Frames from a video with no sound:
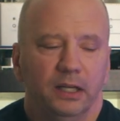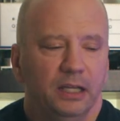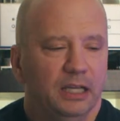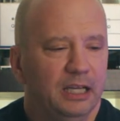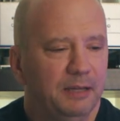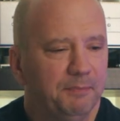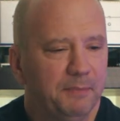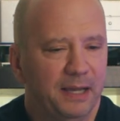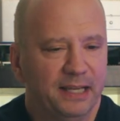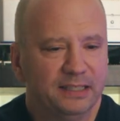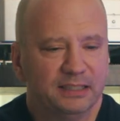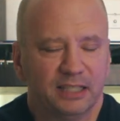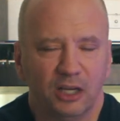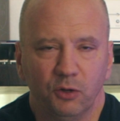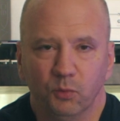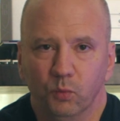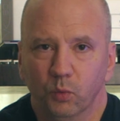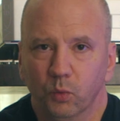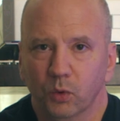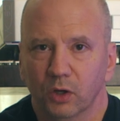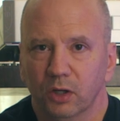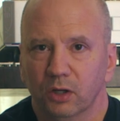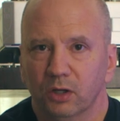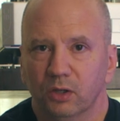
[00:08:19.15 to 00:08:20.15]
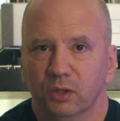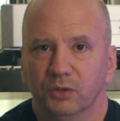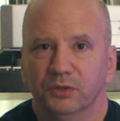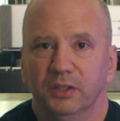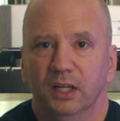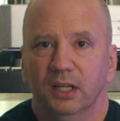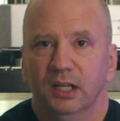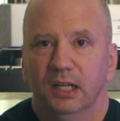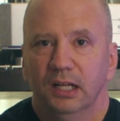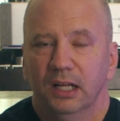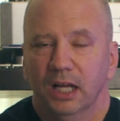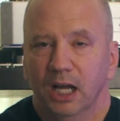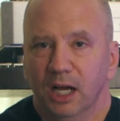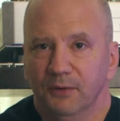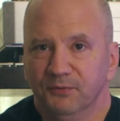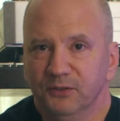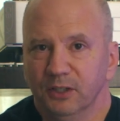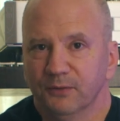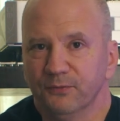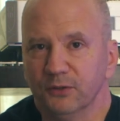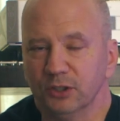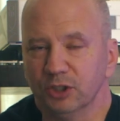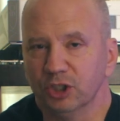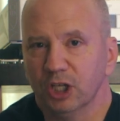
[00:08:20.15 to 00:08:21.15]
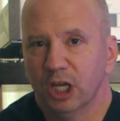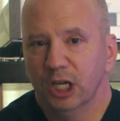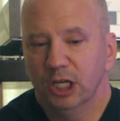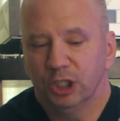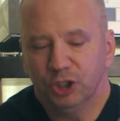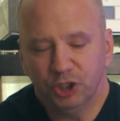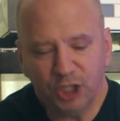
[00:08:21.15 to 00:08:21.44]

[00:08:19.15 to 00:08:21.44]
It makes a world of difference.